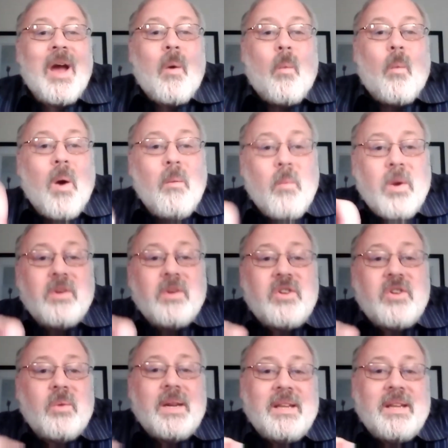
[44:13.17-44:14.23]
What we're
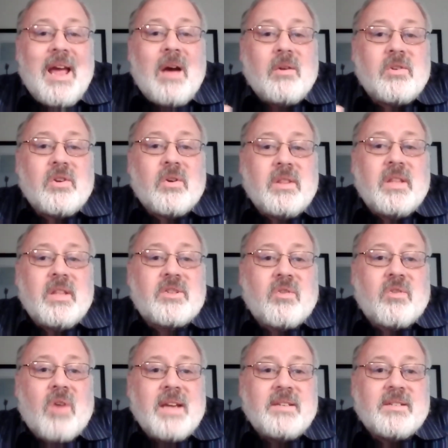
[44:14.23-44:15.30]
doing now during this
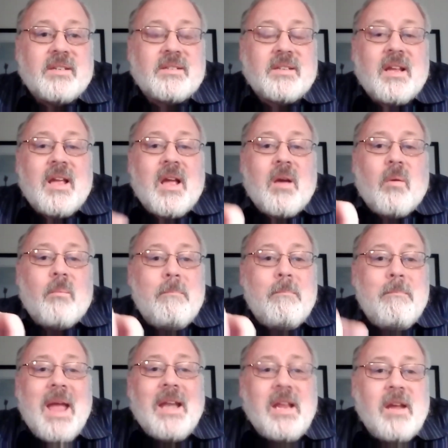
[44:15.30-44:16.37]
crisis
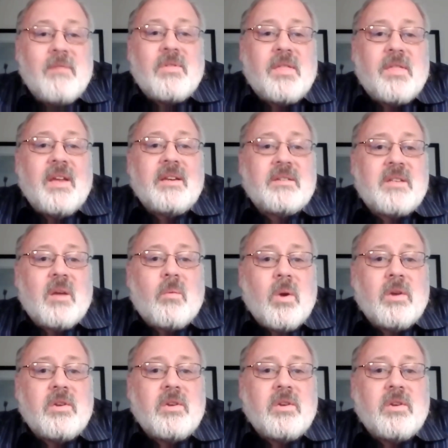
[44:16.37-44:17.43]
many of the things that
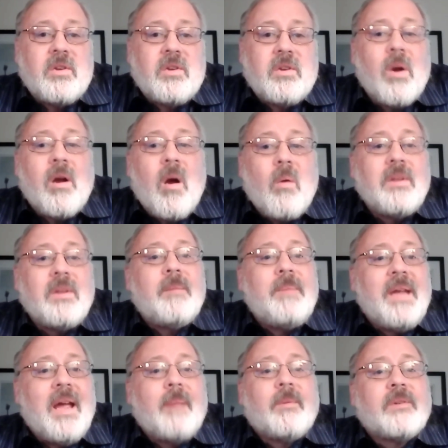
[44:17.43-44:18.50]
we're doing, we're going to
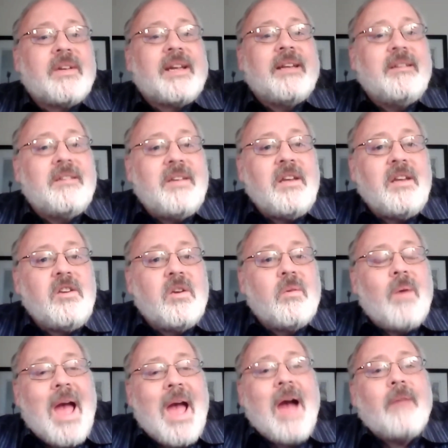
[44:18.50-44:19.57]
be able to continue
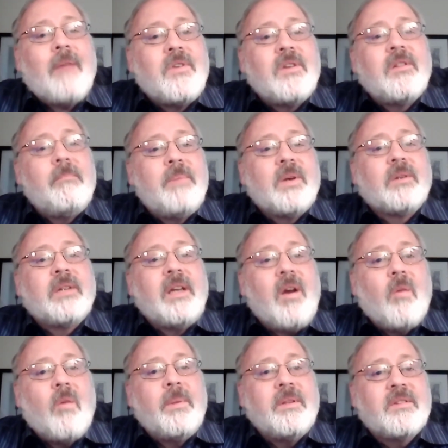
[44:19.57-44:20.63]
after the building
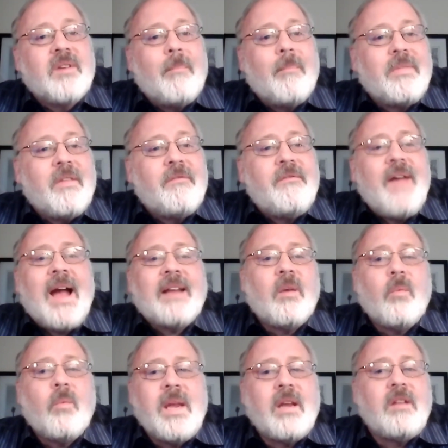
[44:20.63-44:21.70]
opens up. The fact that
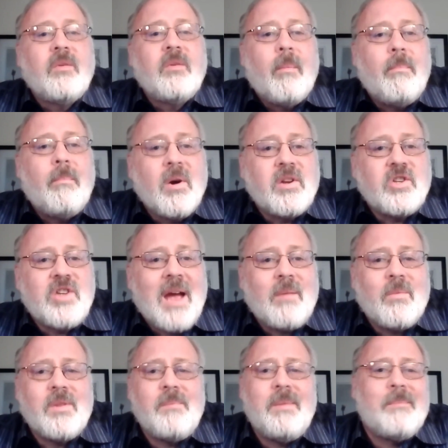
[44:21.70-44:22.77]
we can do a book chat
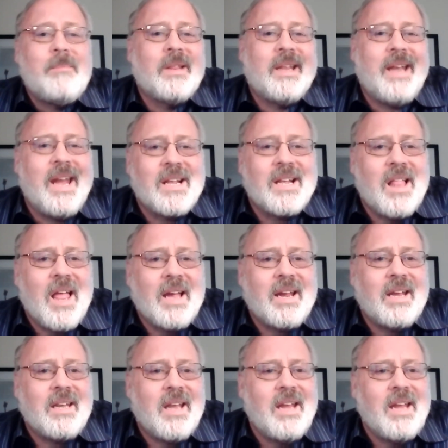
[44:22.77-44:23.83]
with people at eight o'clock
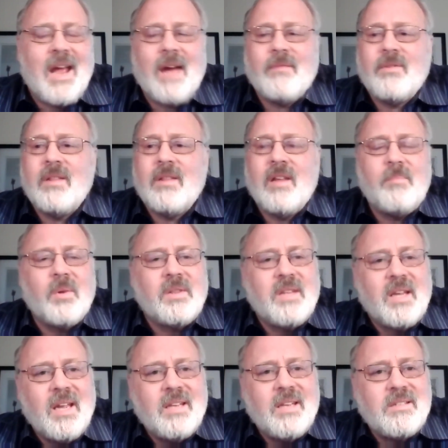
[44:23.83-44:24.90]
at night after they've put the
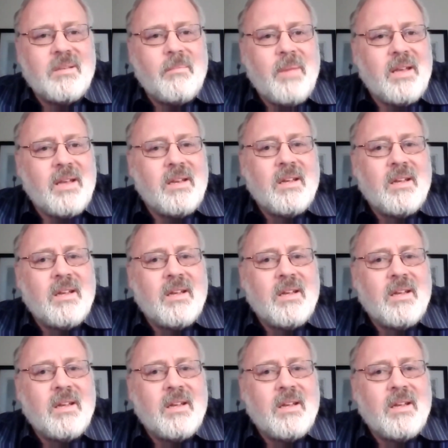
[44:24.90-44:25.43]
kids to bed,